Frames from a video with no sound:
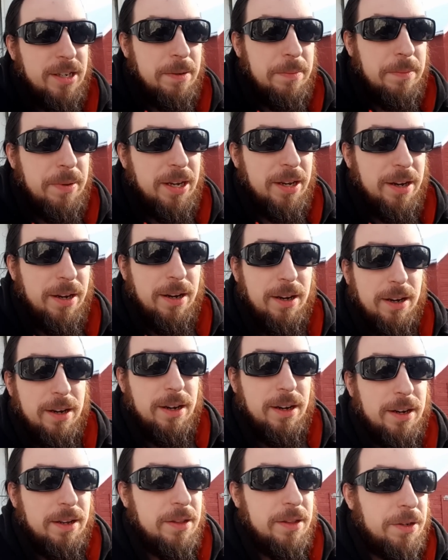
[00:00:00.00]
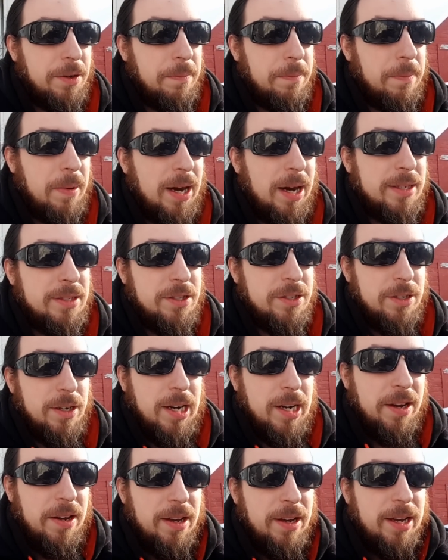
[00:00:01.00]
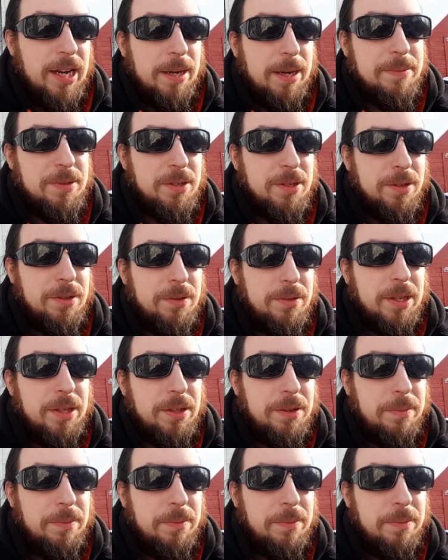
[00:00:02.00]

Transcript: to be a little monster, absolutely a little